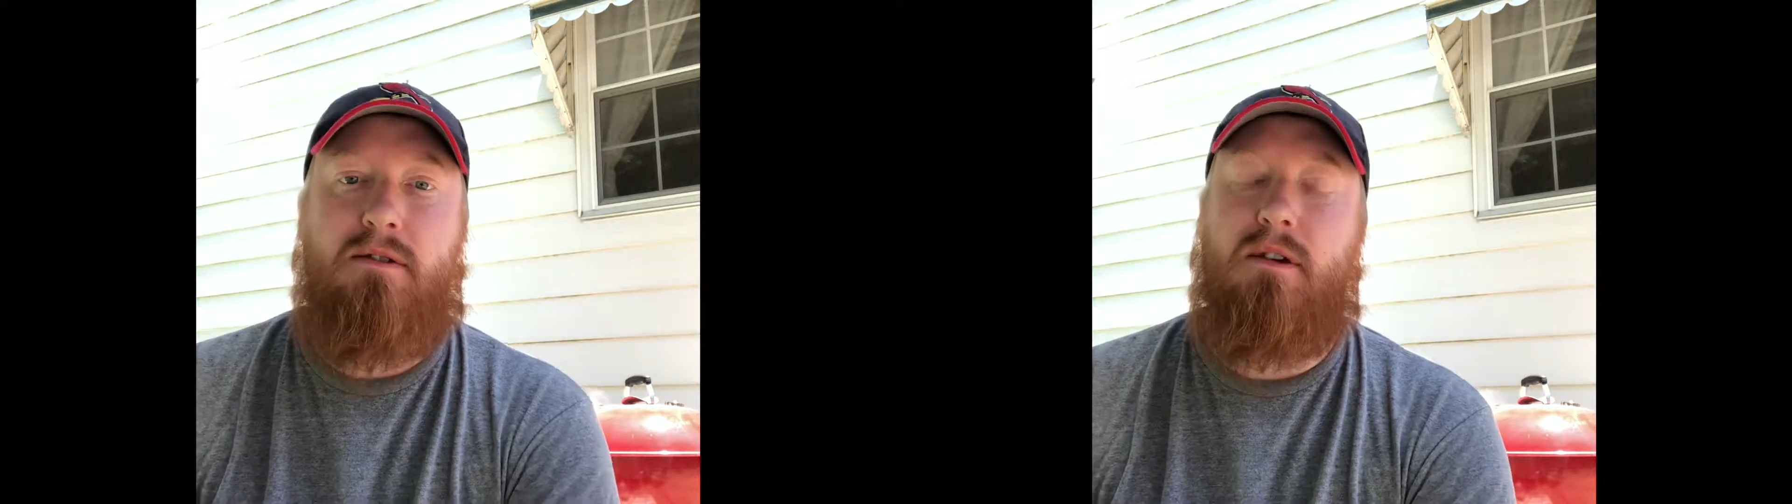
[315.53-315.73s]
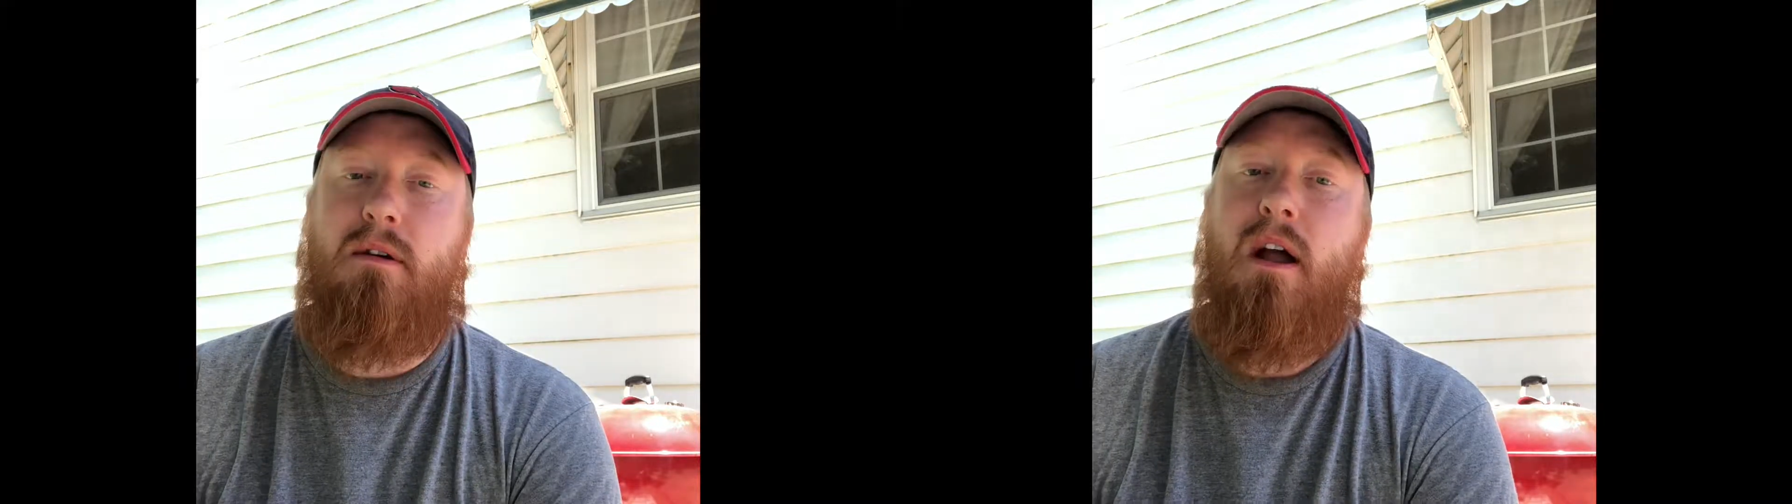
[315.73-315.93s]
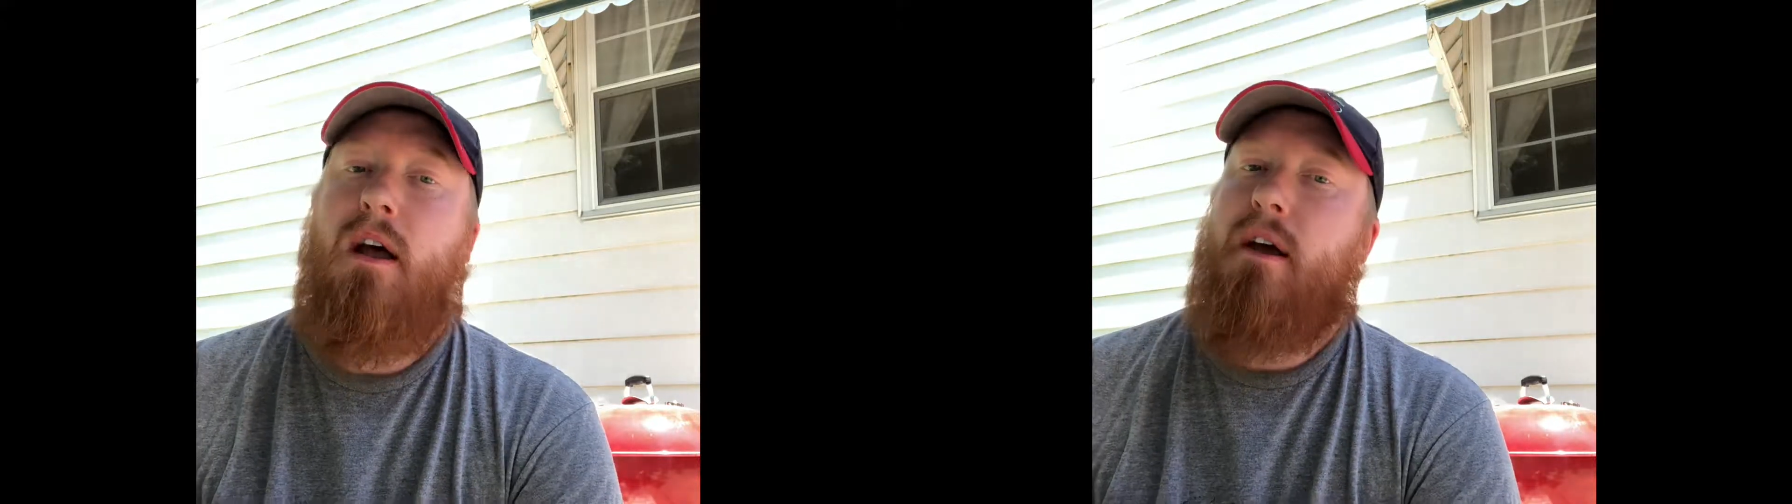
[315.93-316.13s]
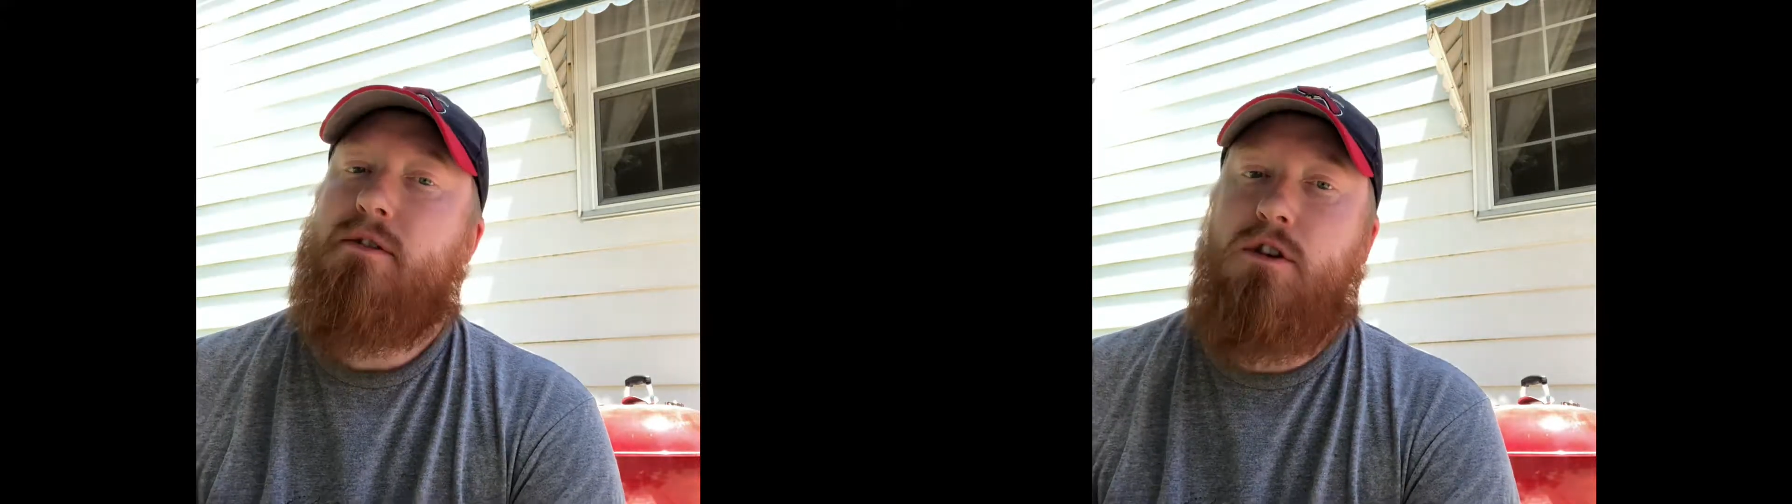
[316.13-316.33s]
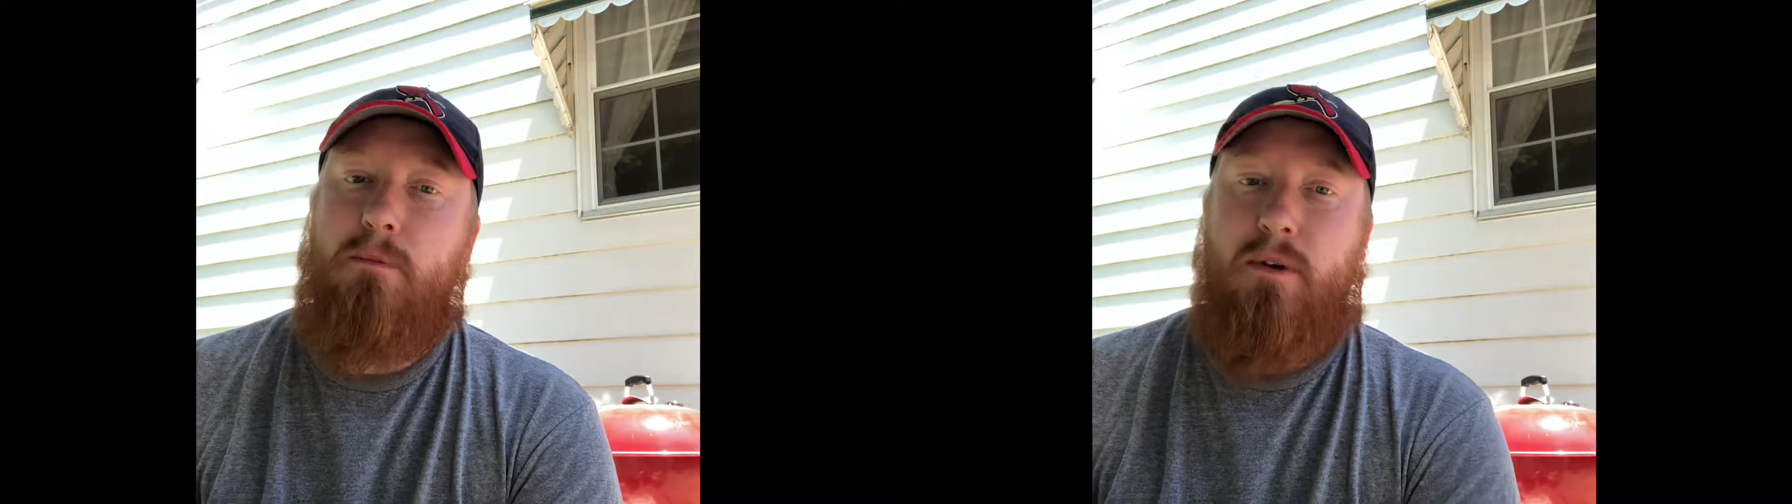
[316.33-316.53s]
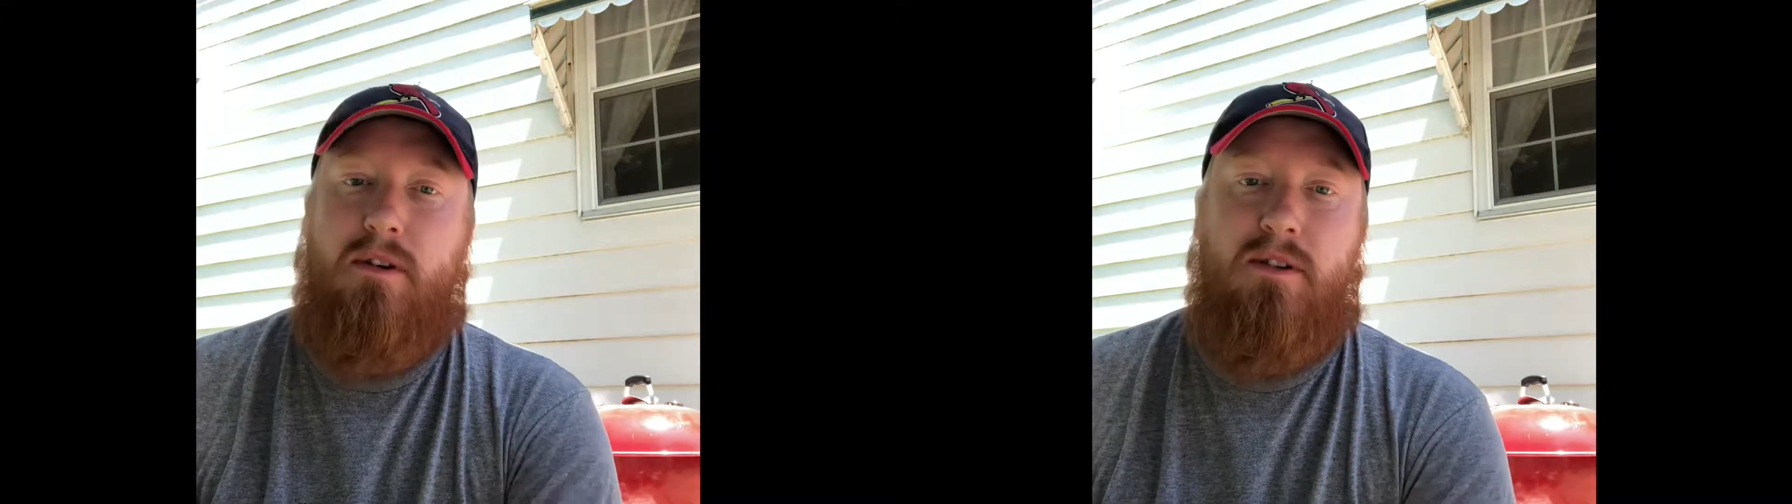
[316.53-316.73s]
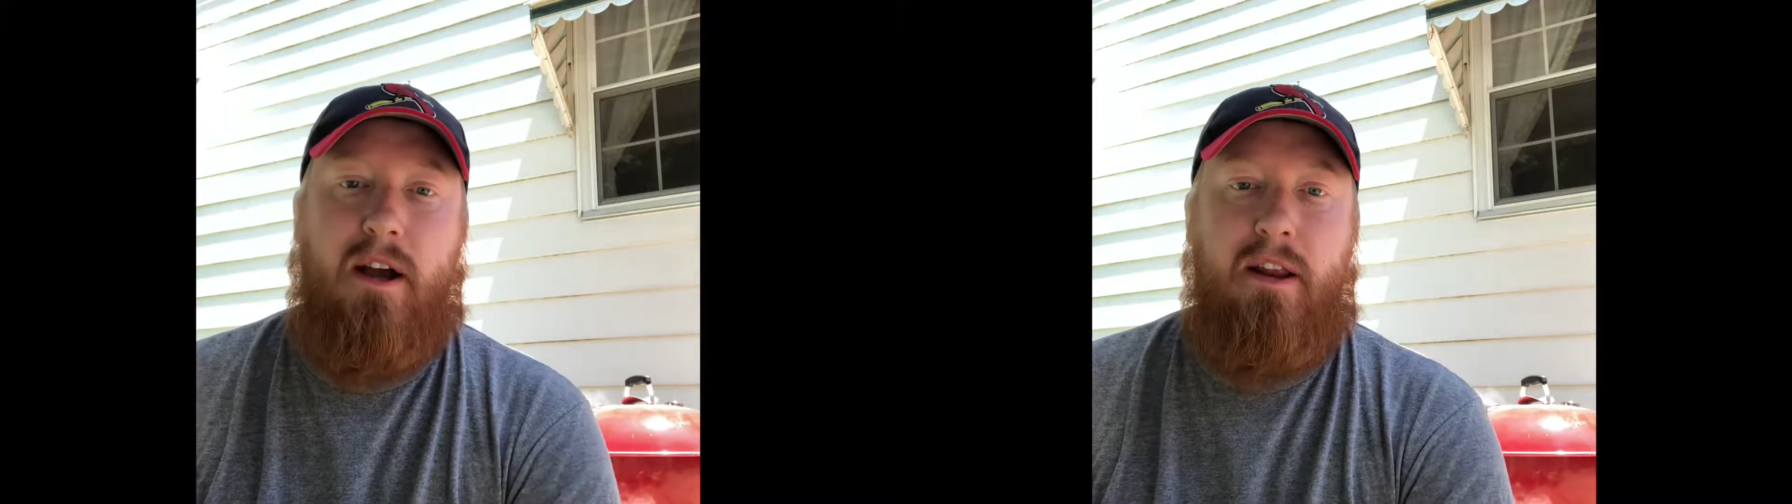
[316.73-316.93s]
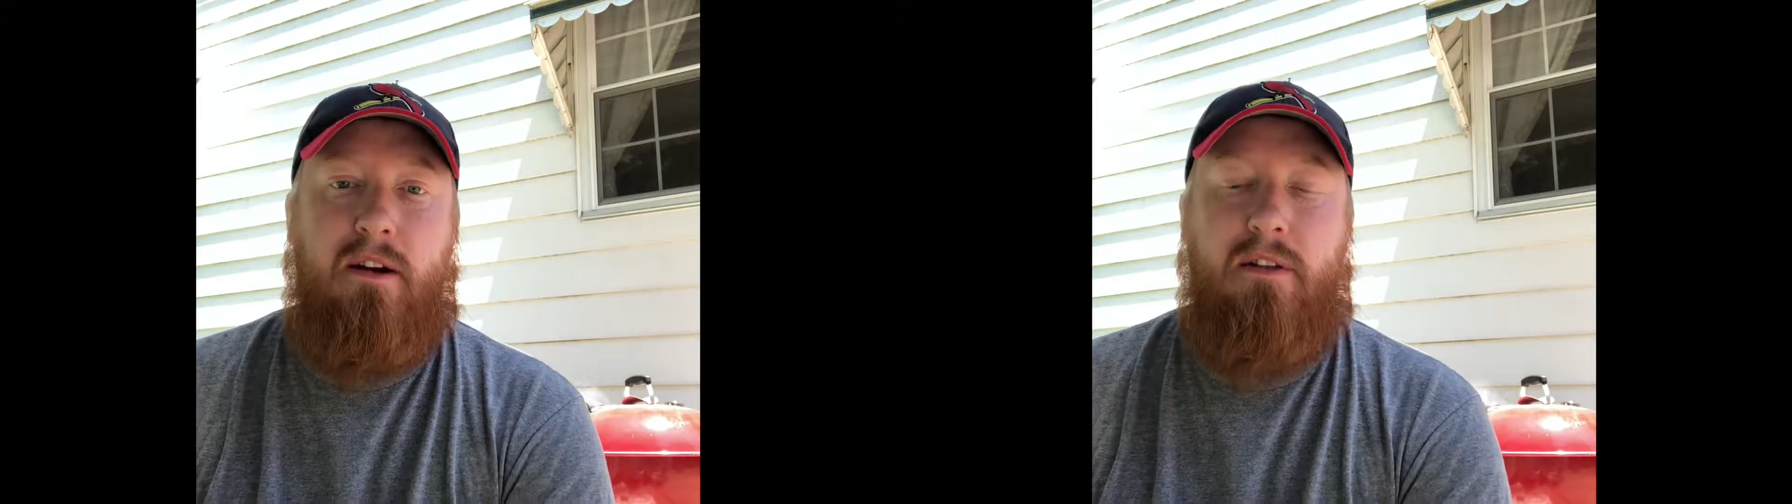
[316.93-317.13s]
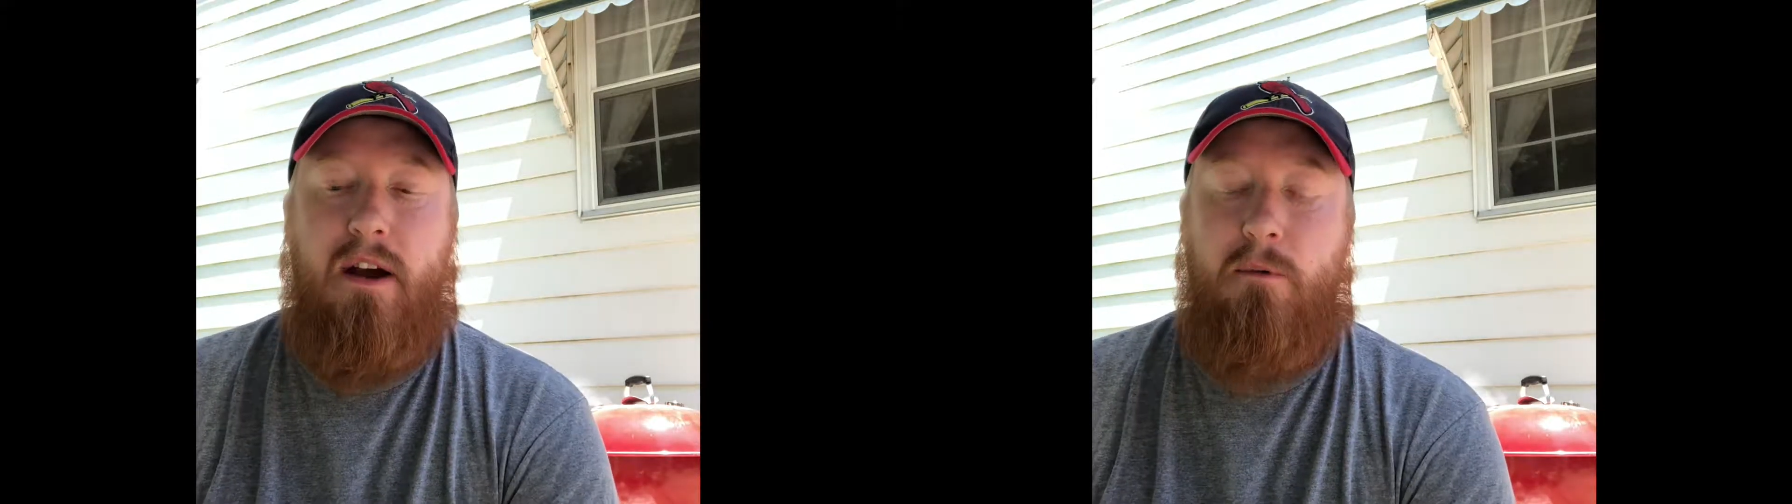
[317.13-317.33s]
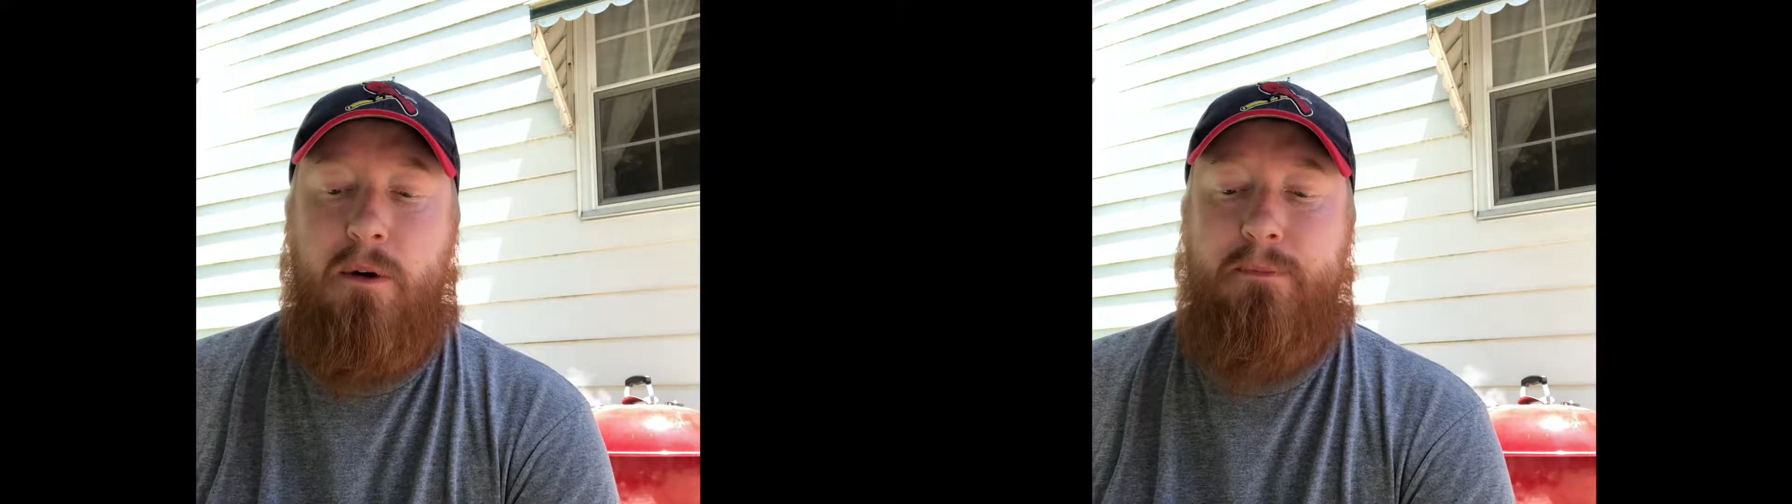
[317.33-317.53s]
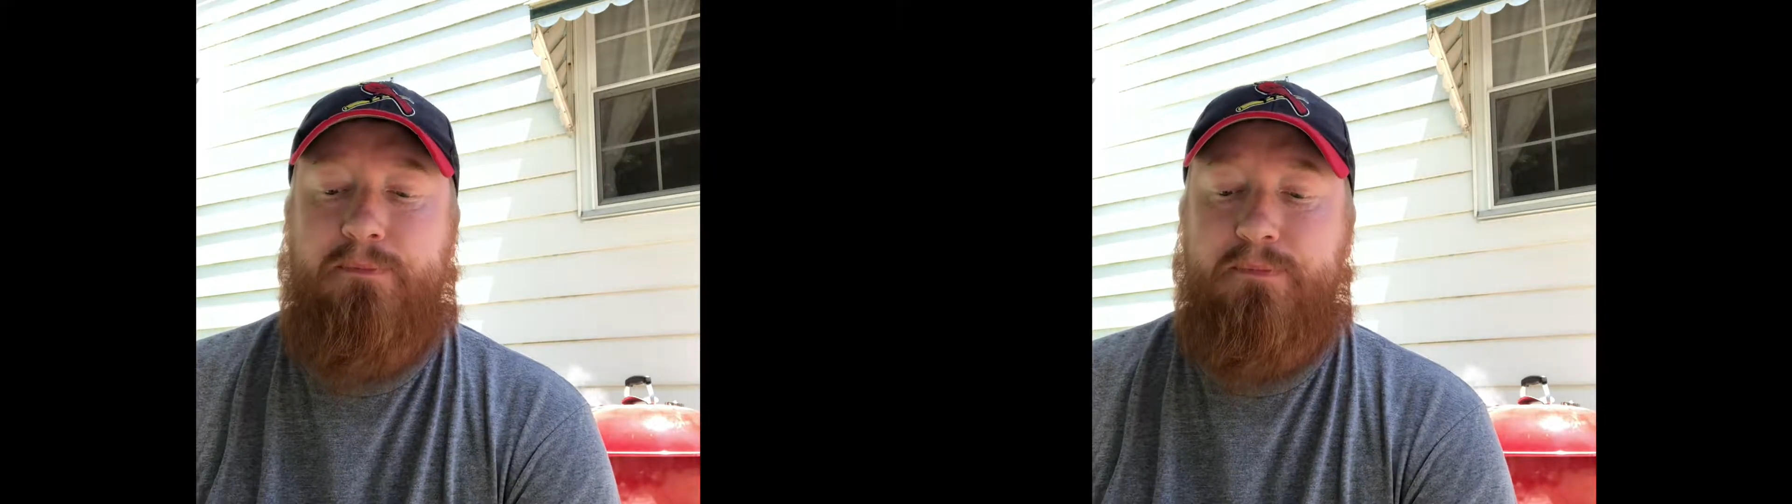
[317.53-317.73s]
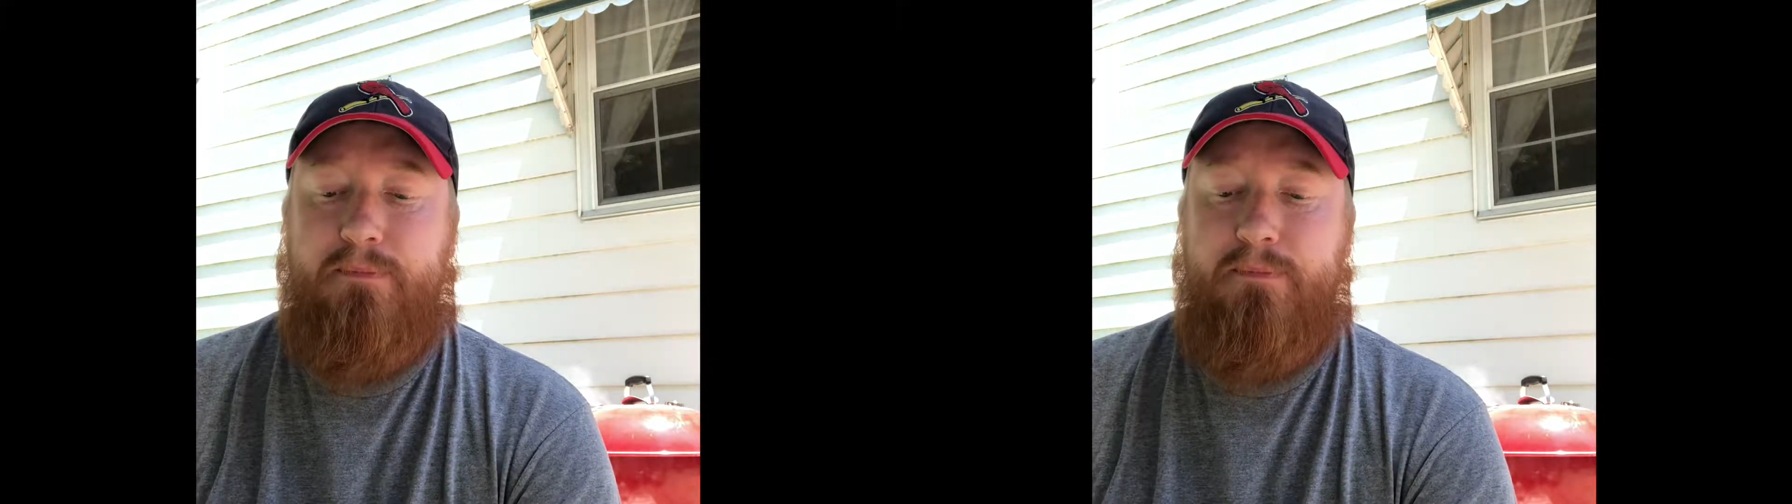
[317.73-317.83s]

So super exciting on that one.